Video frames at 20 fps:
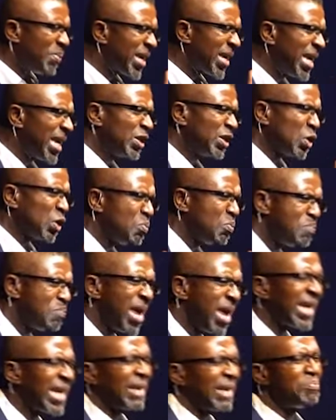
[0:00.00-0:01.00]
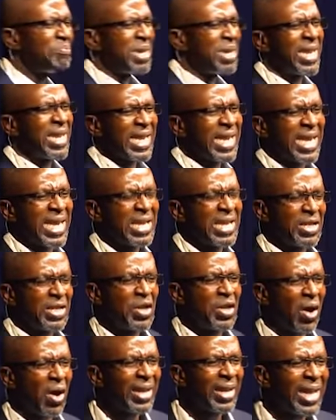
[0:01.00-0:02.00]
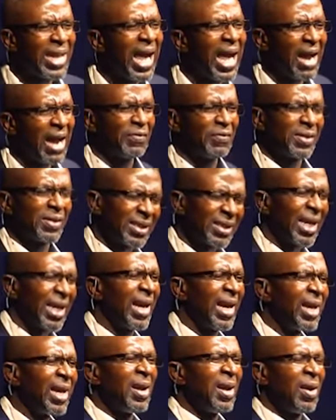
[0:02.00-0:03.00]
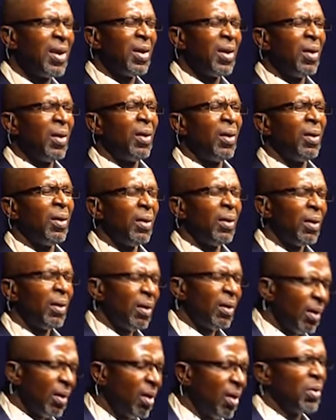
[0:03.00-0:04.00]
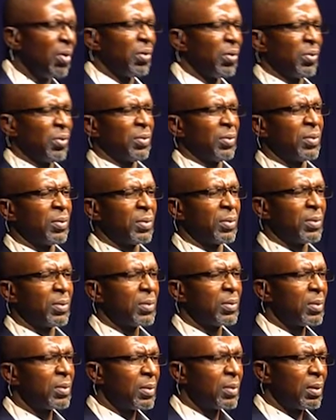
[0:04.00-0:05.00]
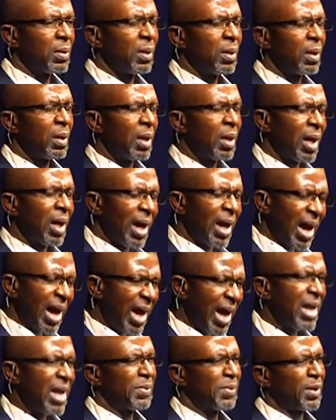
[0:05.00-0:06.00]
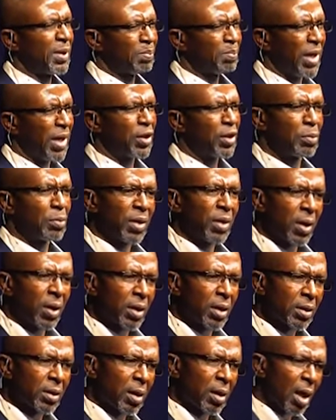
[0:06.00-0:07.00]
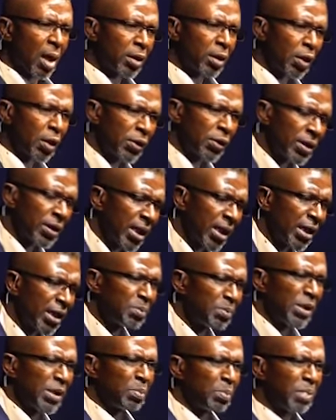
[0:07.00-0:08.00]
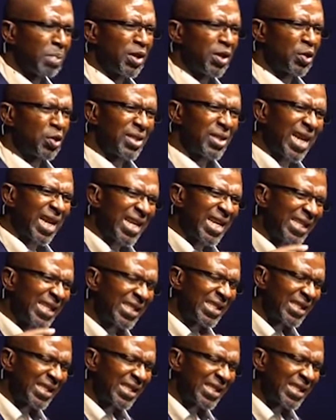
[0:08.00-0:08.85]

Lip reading: it begins to make meaning in your life, to say, oh, I am special because God considers me special that he